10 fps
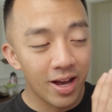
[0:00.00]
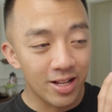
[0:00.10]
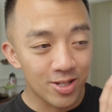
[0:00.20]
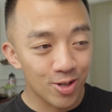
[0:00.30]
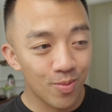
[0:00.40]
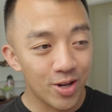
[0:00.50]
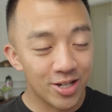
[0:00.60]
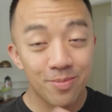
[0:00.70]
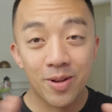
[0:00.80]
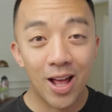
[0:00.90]
and so
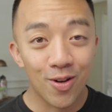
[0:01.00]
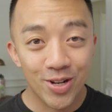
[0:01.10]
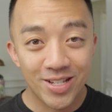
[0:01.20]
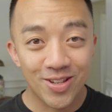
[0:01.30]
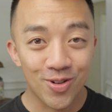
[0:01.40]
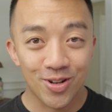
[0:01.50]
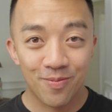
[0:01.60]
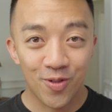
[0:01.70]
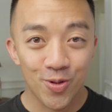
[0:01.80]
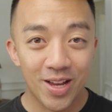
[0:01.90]
much calories or
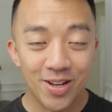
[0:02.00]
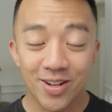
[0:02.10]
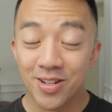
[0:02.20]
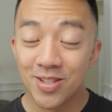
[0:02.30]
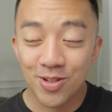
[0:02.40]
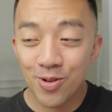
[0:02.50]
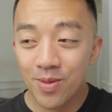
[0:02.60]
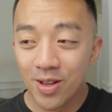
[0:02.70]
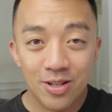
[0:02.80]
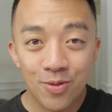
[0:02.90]
food that you can
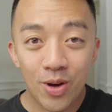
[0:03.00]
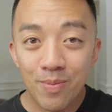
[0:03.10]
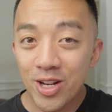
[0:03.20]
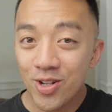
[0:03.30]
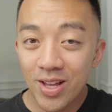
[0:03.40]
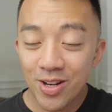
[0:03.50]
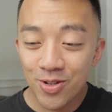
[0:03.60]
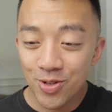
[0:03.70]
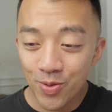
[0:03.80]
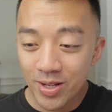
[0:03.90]
consume. You want to make sure that you're
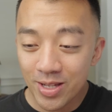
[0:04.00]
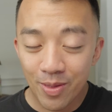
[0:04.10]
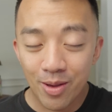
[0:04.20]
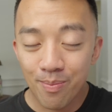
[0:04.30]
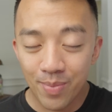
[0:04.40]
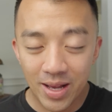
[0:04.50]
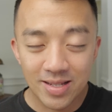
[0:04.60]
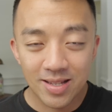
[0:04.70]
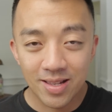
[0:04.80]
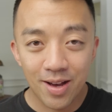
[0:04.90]
doing some of the
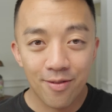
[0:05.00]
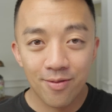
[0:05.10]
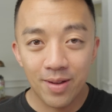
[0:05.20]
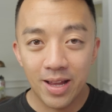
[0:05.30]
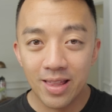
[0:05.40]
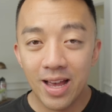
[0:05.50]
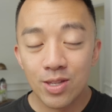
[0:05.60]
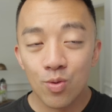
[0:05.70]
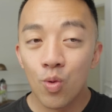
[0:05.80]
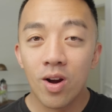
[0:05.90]
best stuff, and
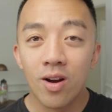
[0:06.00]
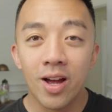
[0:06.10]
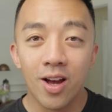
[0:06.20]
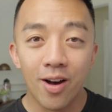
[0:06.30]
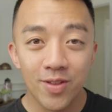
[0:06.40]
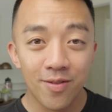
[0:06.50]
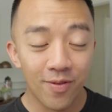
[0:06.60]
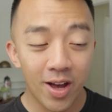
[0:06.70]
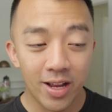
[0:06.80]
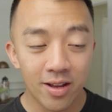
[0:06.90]
that's where I often
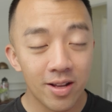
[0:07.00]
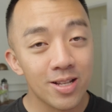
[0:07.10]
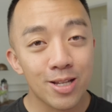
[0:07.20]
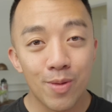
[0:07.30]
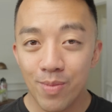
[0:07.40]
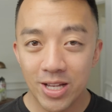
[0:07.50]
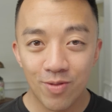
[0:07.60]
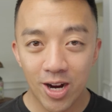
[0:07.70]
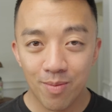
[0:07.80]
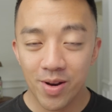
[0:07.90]
find some of the best
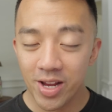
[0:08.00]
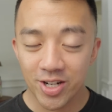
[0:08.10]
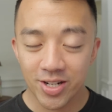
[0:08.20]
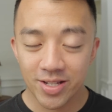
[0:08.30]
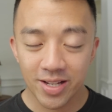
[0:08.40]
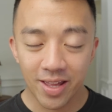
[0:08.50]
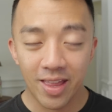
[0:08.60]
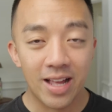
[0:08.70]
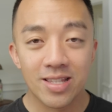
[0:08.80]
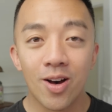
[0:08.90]
recommendations, and
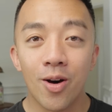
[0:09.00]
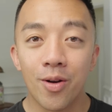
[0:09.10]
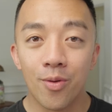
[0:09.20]
that's on